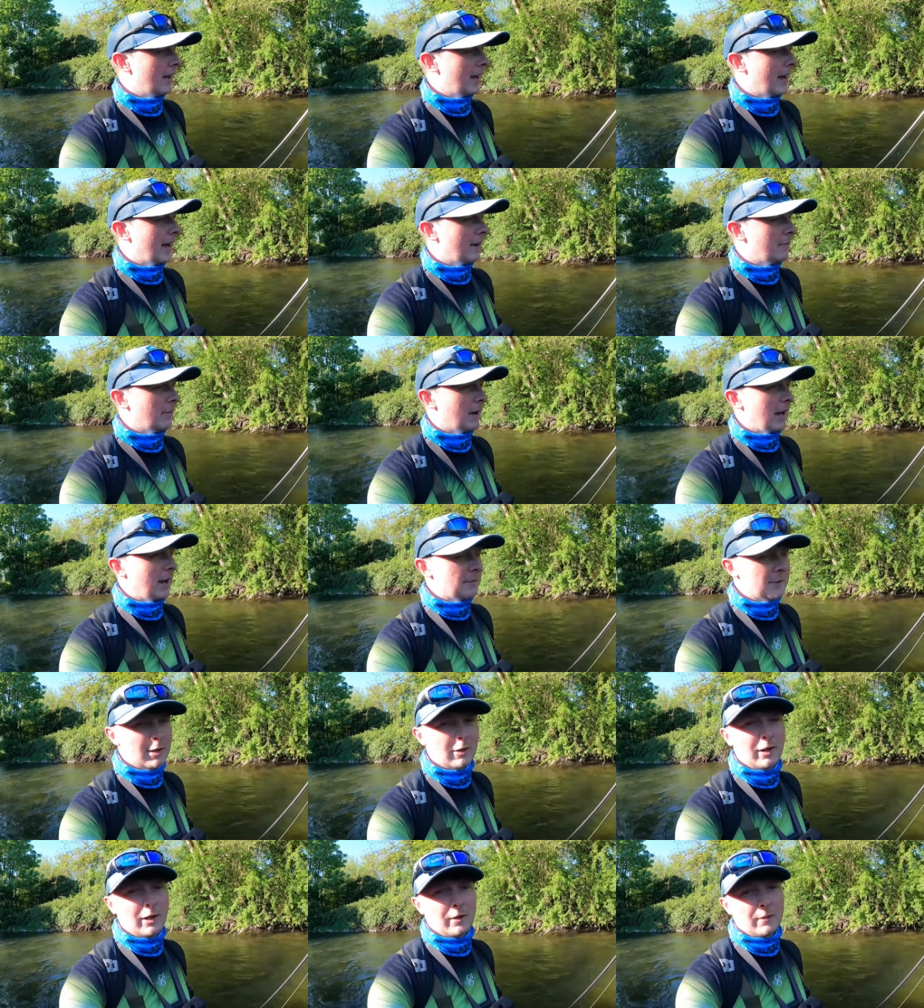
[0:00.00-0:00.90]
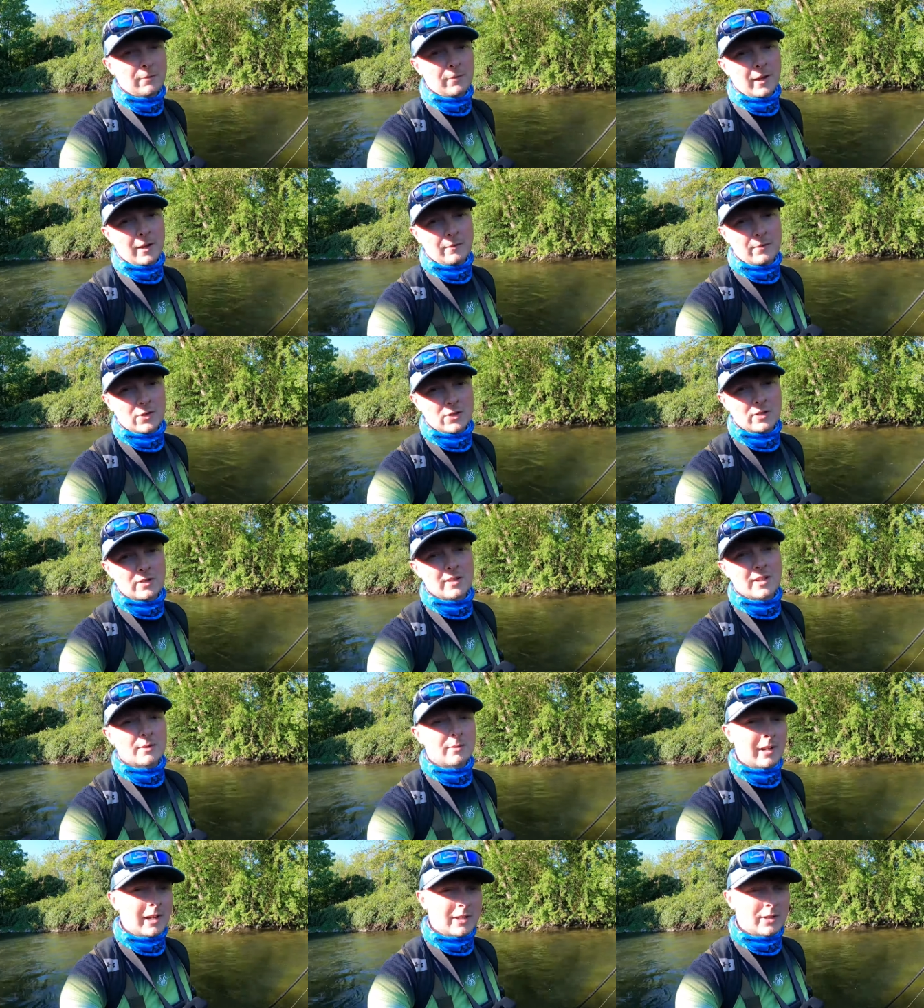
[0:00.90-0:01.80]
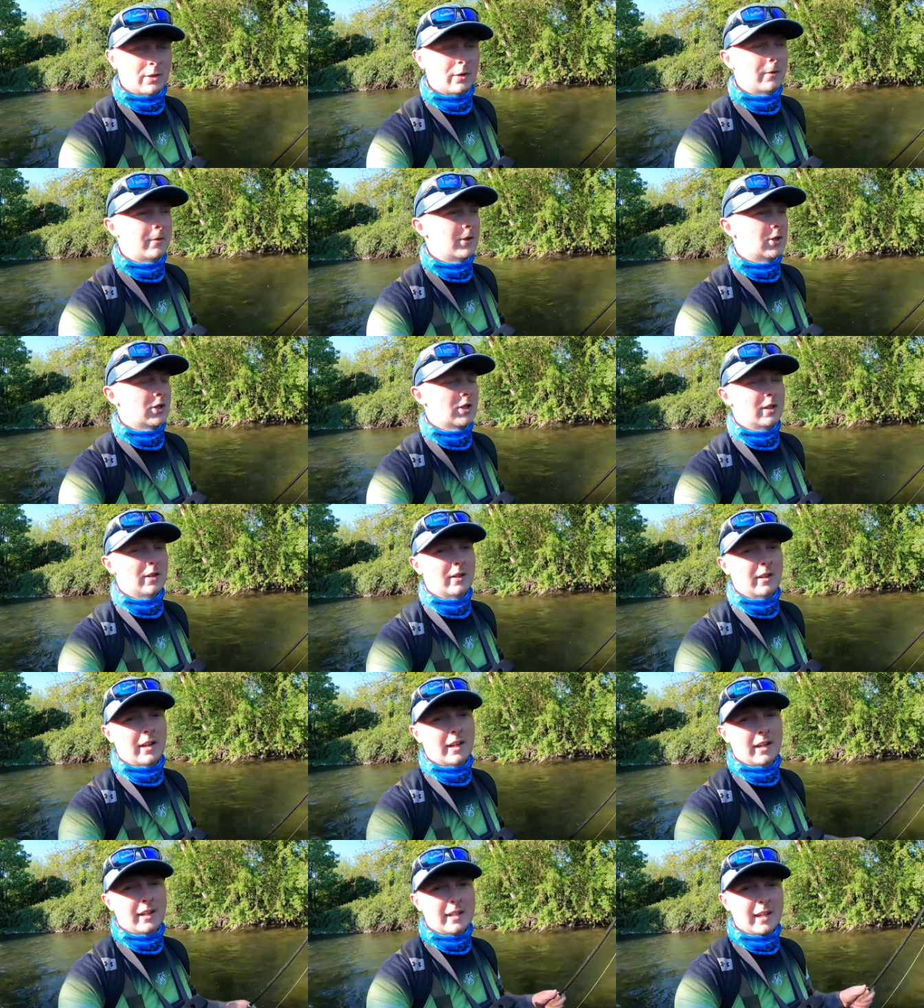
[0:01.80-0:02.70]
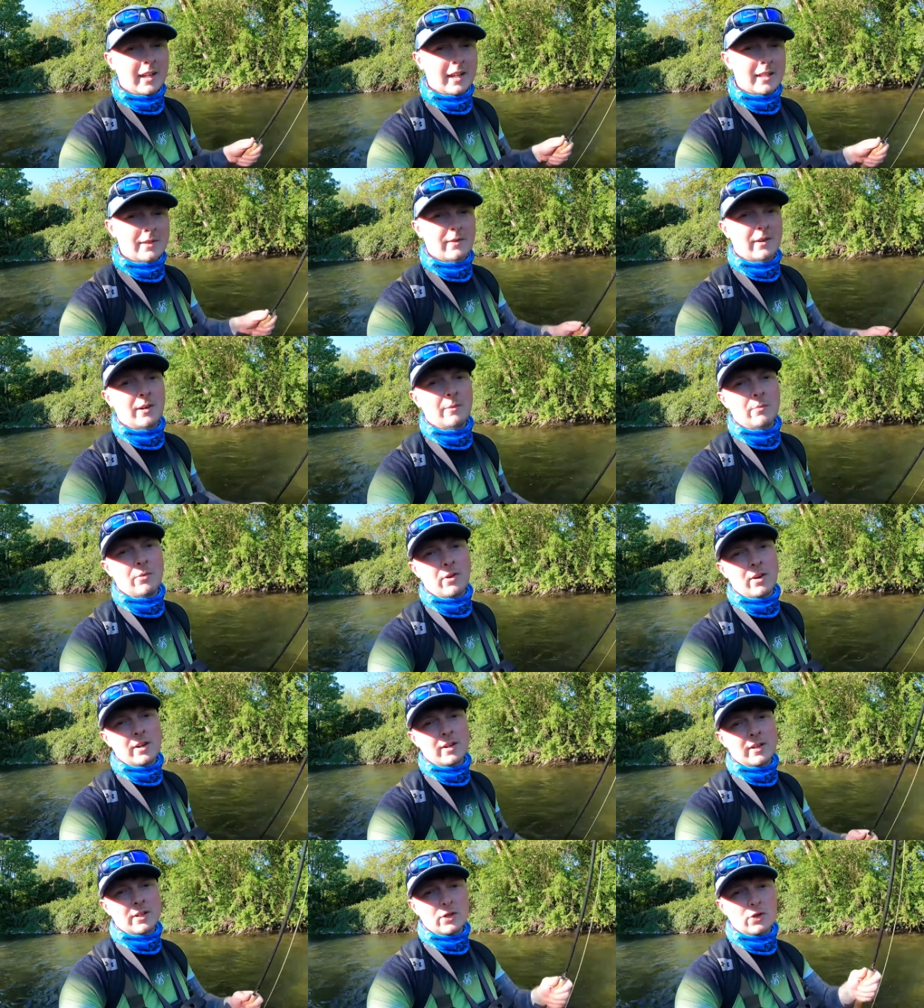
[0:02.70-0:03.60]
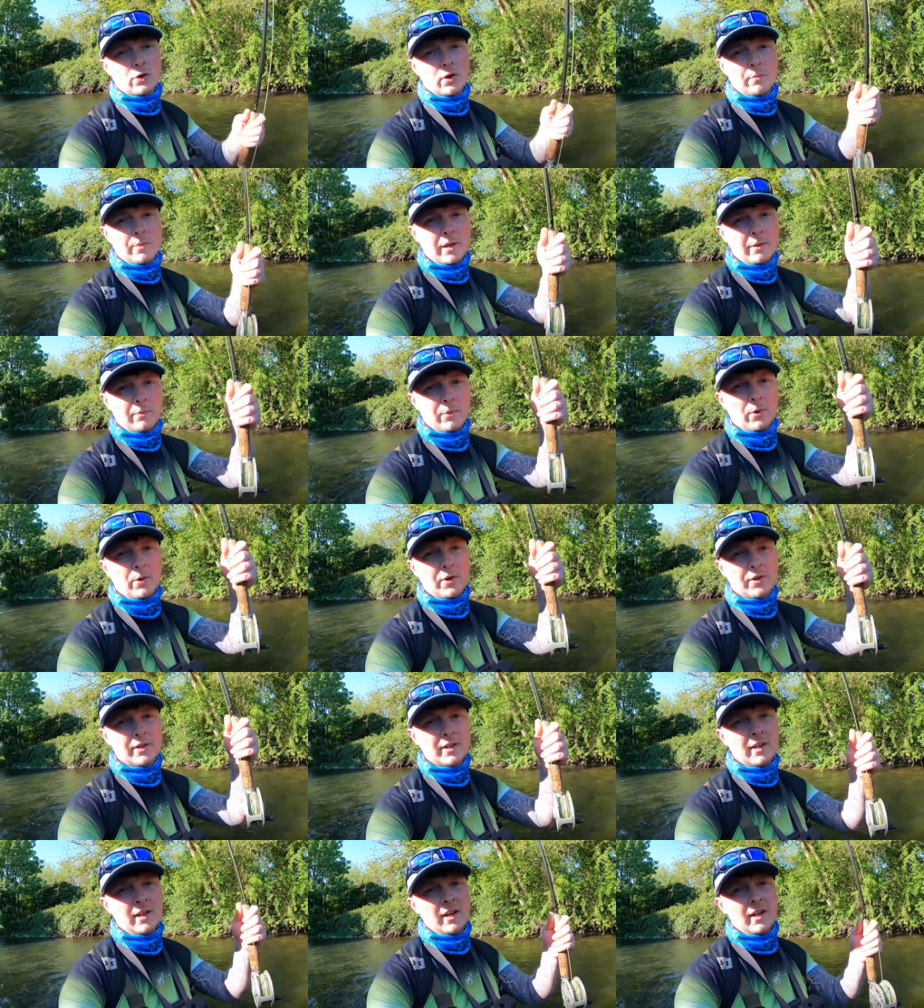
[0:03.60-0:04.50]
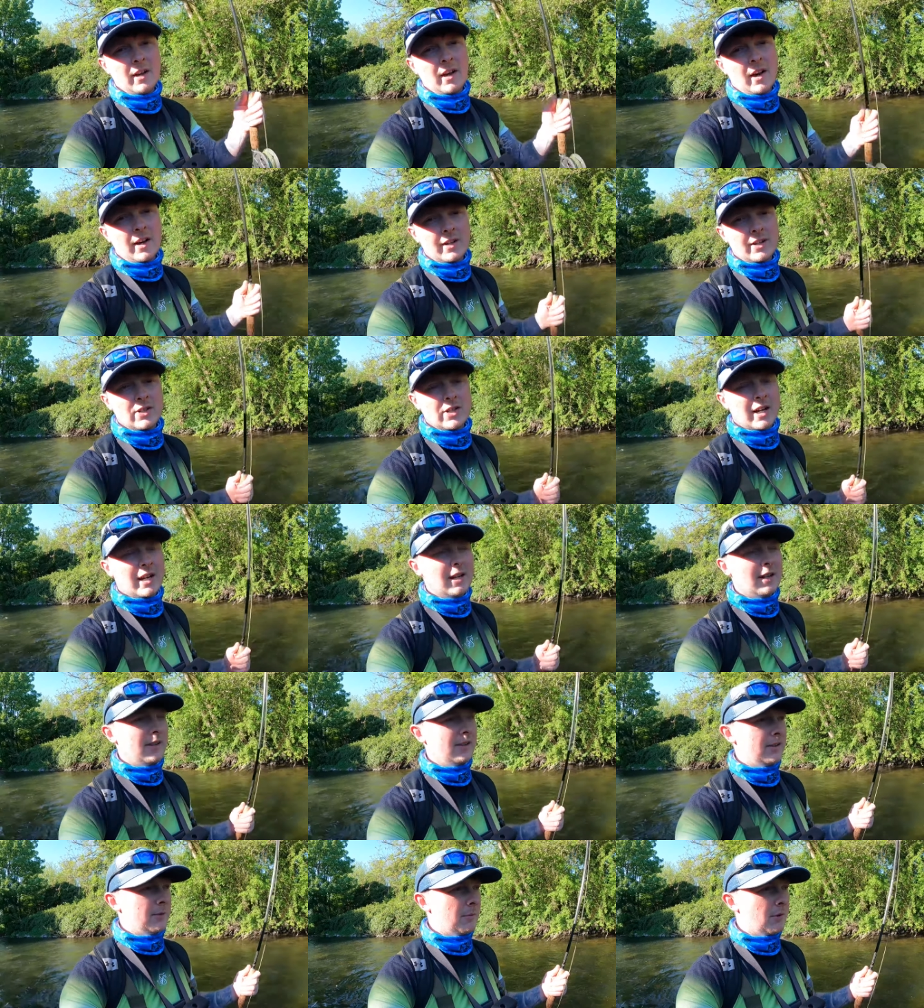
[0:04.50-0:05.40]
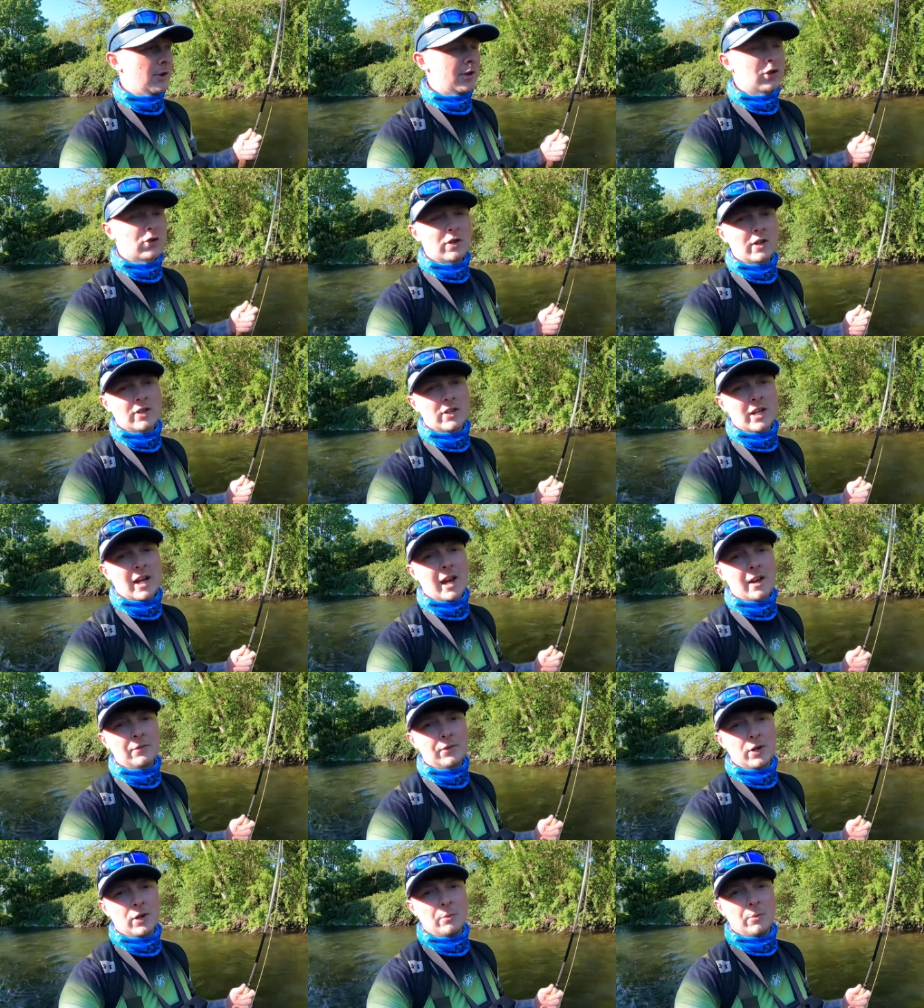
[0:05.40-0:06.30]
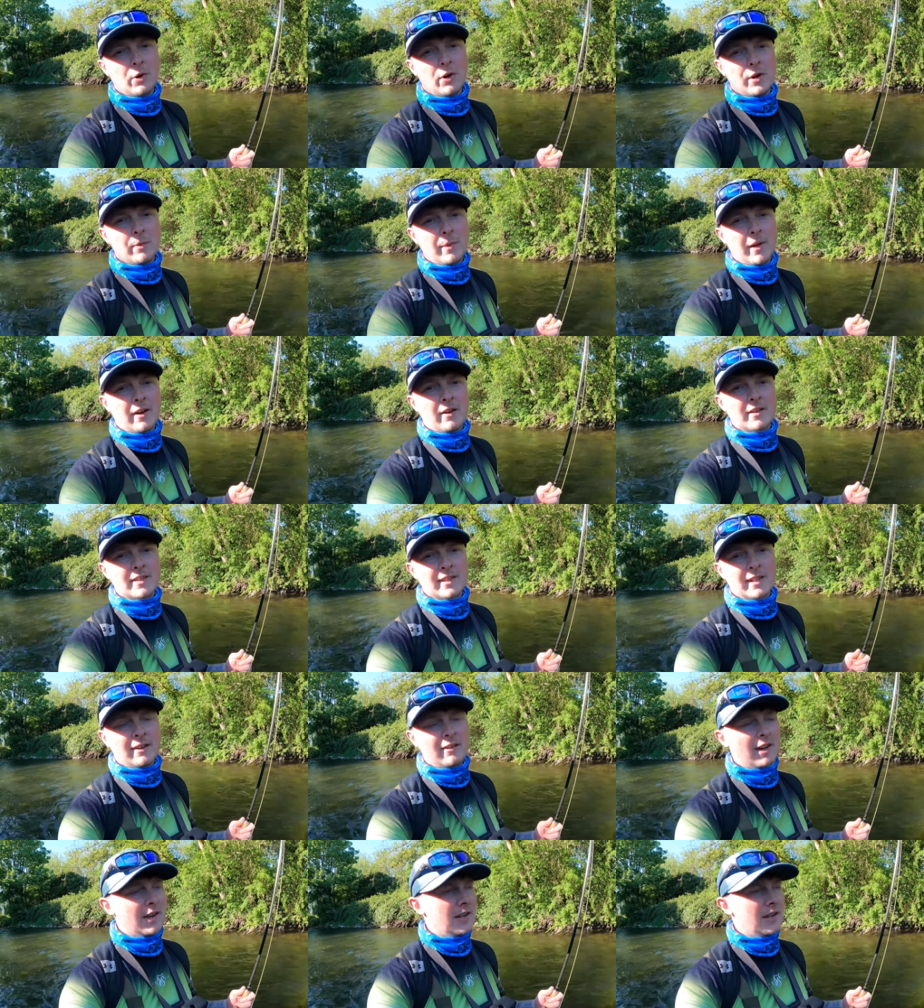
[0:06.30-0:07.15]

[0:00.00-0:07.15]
Um, I absolutely love fly fishing as well as lure fishing, and I think it's very important to show a bit of both on the channel. The more strings you have to your bow, the better, isn't that